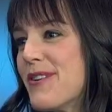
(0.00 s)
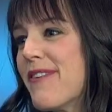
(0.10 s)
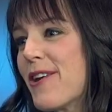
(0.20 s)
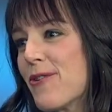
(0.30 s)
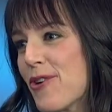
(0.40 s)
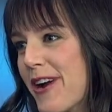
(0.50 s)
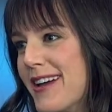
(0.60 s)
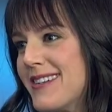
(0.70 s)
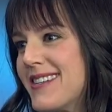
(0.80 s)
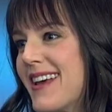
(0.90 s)
a federal
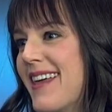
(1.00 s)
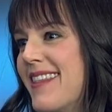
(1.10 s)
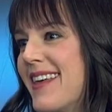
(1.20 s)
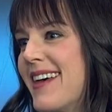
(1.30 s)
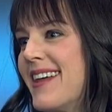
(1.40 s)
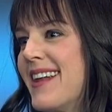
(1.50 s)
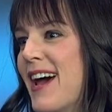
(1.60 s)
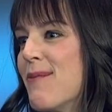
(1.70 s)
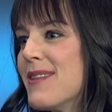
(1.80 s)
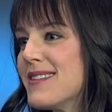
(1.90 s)
grant, and then
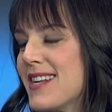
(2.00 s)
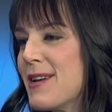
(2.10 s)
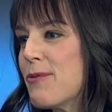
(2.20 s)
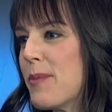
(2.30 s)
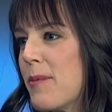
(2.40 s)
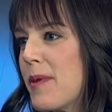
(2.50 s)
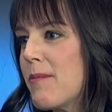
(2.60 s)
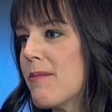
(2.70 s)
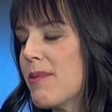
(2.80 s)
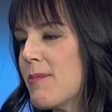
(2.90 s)
um, the city will be,
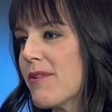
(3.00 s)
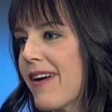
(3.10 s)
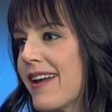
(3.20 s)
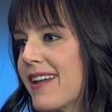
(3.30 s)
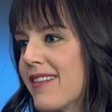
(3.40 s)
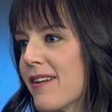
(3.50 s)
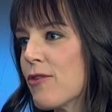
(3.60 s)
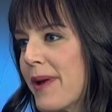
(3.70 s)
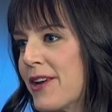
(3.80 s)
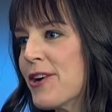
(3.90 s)
be, be providing the
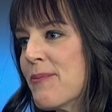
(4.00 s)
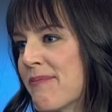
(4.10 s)
remainder.